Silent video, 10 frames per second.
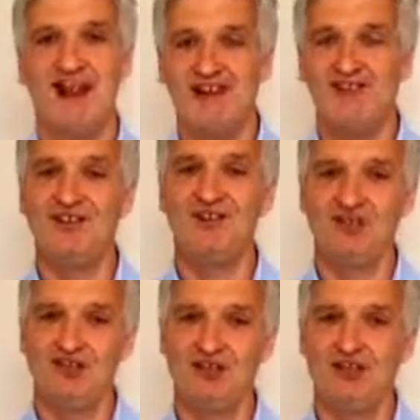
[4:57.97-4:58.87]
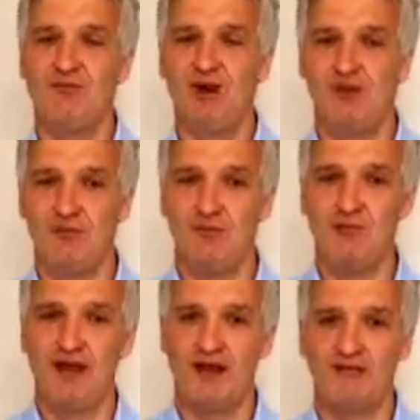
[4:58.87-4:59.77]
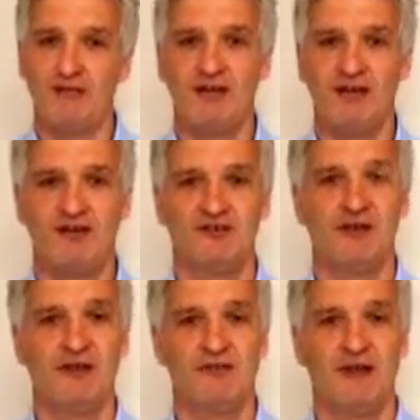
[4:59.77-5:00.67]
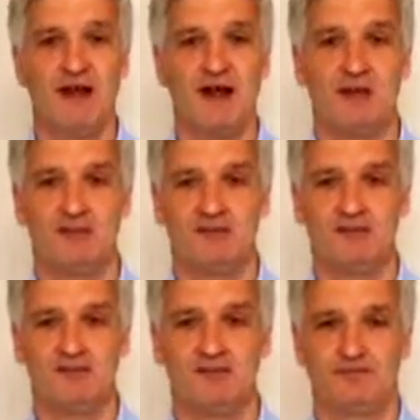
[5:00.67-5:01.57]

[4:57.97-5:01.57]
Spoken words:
Anything that will take your mind off the pain for a period may help.